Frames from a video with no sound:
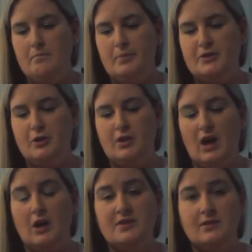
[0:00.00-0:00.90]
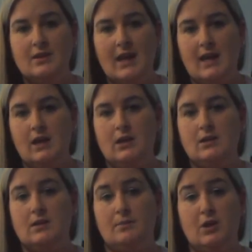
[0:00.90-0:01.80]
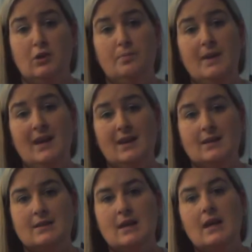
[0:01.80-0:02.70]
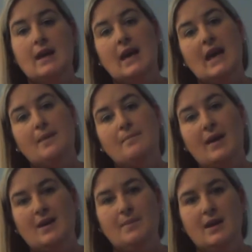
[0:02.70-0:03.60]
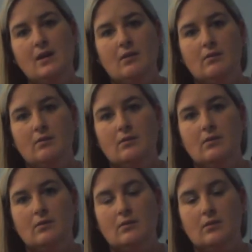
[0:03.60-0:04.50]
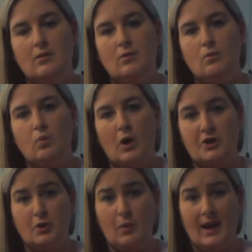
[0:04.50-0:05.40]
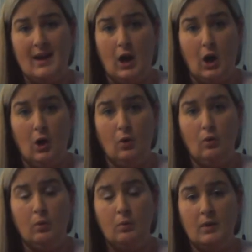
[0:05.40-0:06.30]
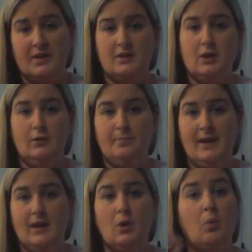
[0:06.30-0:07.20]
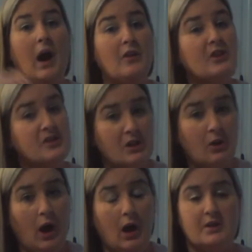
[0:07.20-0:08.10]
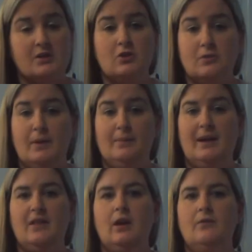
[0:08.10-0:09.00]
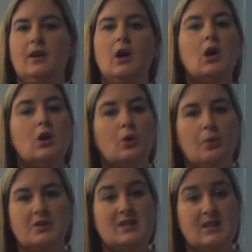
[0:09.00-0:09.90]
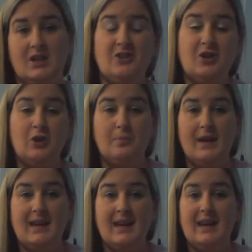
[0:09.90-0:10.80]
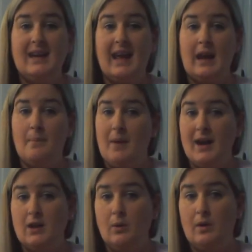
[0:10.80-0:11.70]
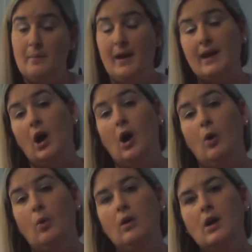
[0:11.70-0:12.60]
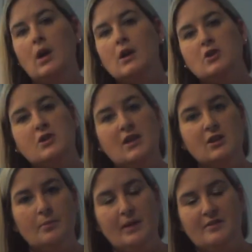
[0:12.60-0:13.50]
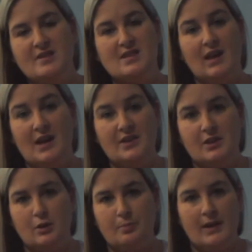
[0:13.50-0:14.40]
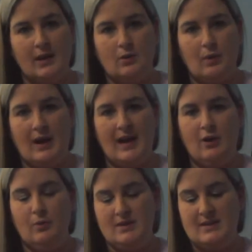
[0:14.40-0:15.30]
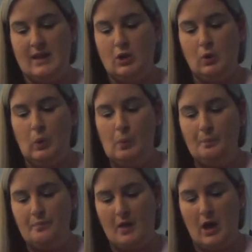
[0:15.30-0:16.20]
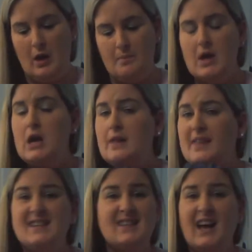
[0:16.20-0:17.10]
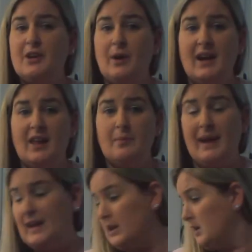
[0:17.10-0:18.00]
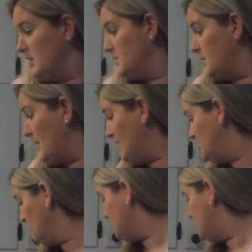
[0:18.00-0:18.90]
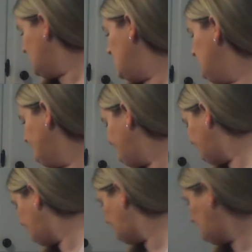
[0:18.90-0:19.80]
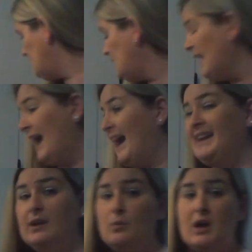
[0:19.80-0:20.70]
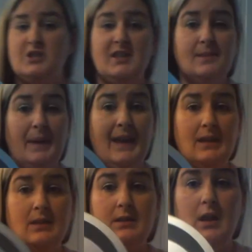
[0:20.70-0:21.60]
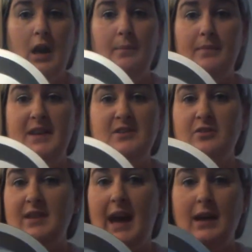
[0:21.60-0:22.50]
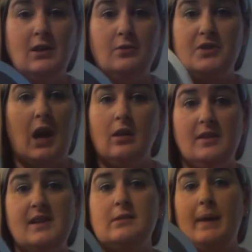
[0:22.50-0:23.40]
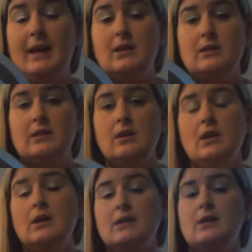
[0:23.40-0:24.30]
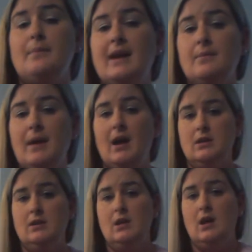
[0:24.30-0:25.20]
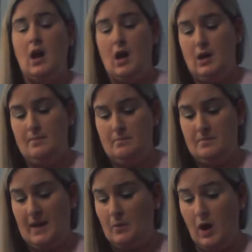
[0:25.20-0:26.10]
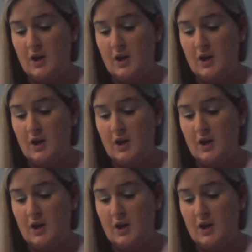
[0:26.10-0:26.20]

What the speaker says: but you could also take some toothpicks and maybe work your way a hole with a toothpick while they're still hot. As soon as you pull them out of the oven, go on and stick your toothpick in it, and it might go on and make a hole, because then you'll be able to slide the toothpick right out once they cool. They slide right out of the pan. So as you can see, I didn't wash these pans. I used all of these pans to make mine. They